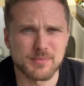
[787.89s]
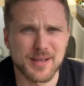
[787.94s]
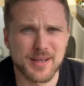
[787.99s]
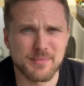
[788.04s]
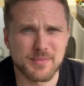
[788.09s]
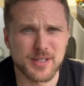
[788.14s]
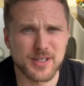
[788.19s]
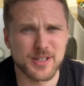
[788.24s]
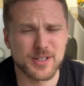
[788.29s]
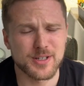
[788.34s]

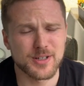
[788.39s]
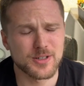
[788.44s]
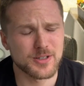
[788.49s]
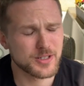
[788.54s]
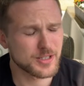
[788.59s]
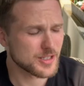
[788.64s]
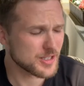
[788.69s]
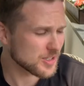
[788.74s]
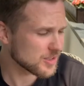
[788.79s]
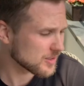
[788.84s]
maybe you're
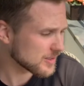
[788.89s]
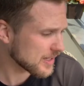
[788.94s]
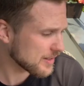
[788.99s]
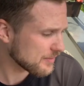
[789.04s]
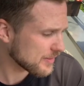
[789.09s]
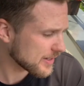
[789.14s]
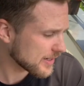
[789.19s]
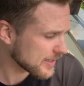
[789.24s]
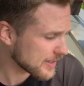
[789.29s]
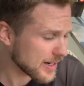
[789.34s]
still
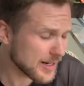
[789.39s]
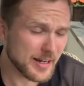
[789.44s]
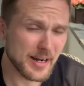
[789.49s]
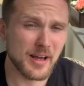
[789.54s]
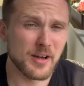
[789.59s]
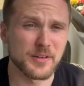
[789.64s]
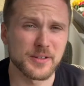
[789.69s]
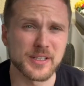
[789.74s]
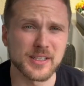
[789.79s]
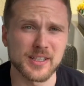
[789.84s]
living an
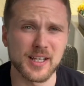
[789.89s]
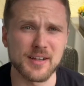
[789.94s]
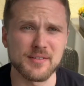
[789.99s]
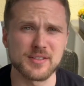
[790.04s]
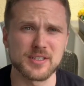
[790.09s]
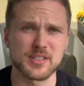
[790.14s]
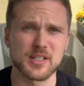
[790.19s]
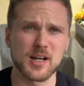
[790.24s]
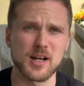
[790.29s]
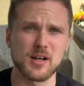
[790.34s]
unhealthy
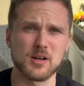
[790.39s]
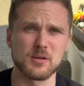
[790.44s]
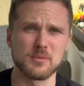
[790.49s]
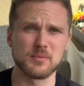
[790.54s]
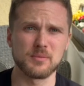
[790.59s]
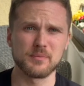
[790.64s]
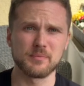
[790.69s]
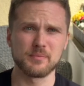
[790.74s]
lifestyle.